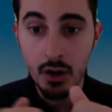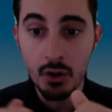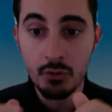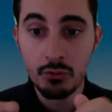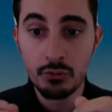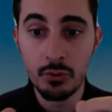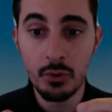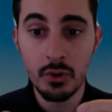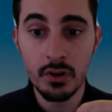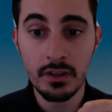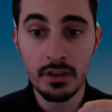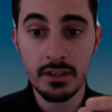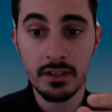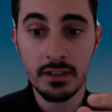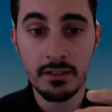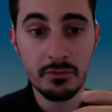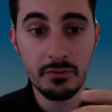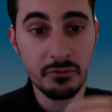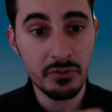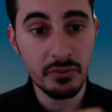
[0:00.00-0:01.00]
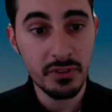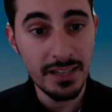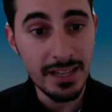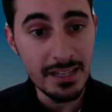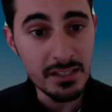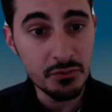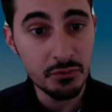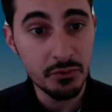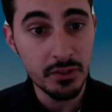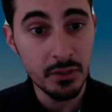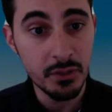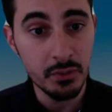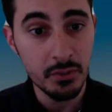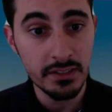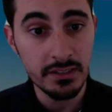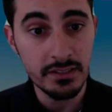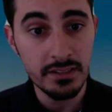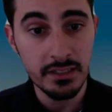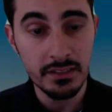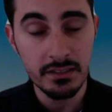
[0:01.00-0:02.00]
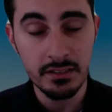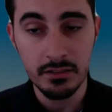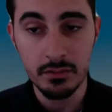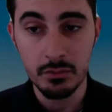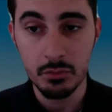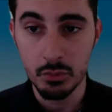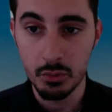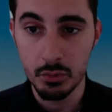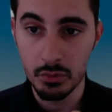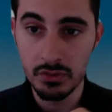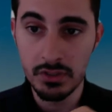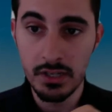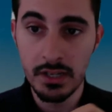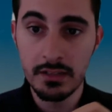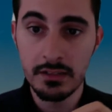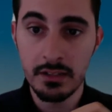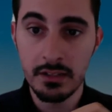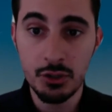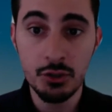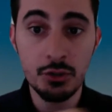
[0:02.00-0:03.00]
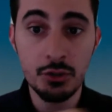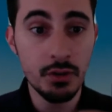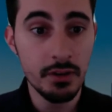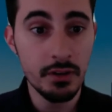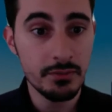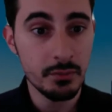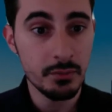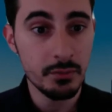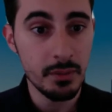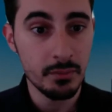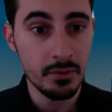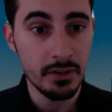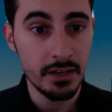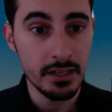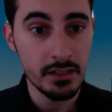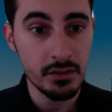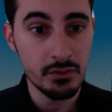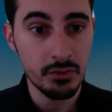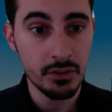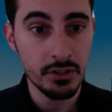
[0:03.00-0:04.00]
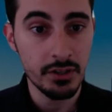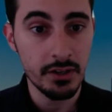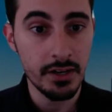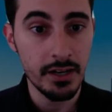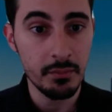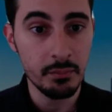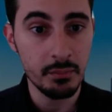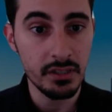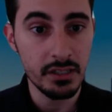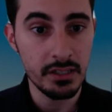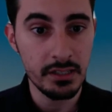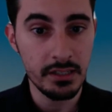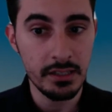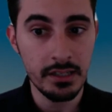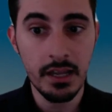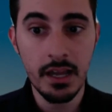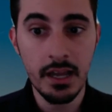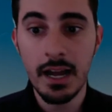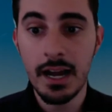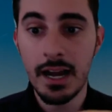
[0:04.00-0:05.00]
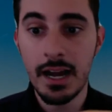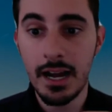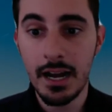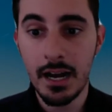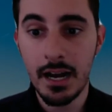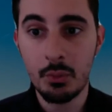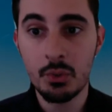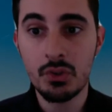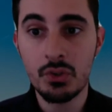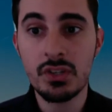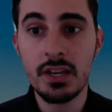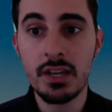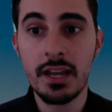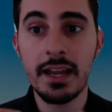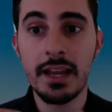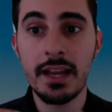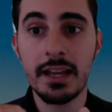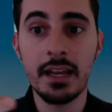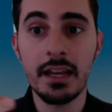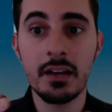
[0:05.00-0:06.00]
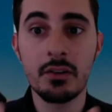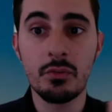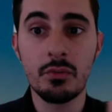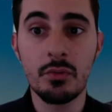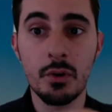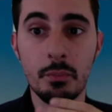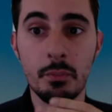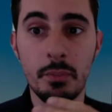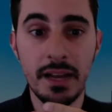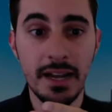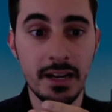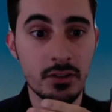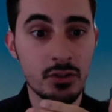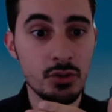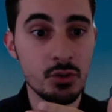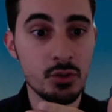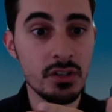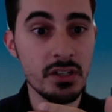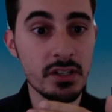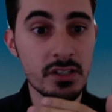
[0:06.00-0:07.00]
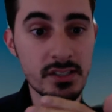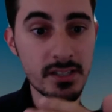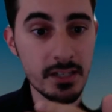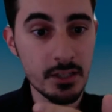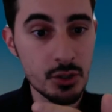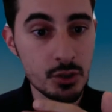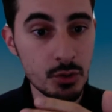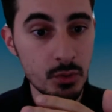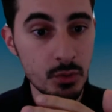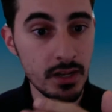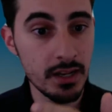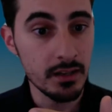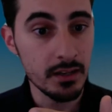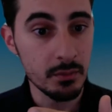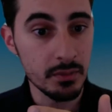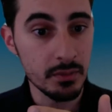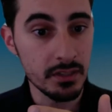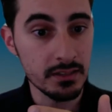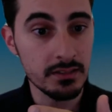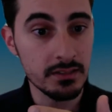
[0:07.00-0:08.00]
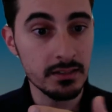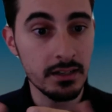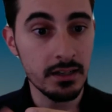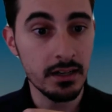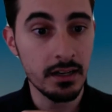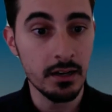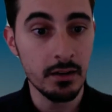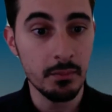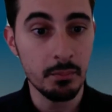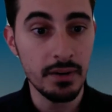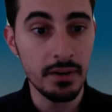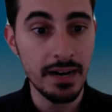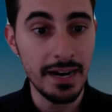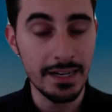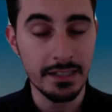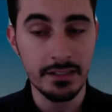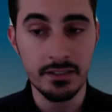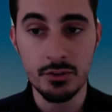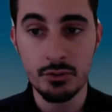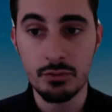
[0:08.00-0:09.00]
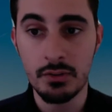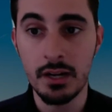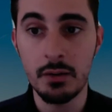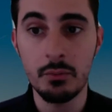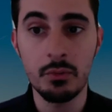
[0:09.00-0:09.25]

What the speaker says: For the less frequently tested rules that you do have to memorize for your MBE, I would say, again, revert back to the essential element practice, right?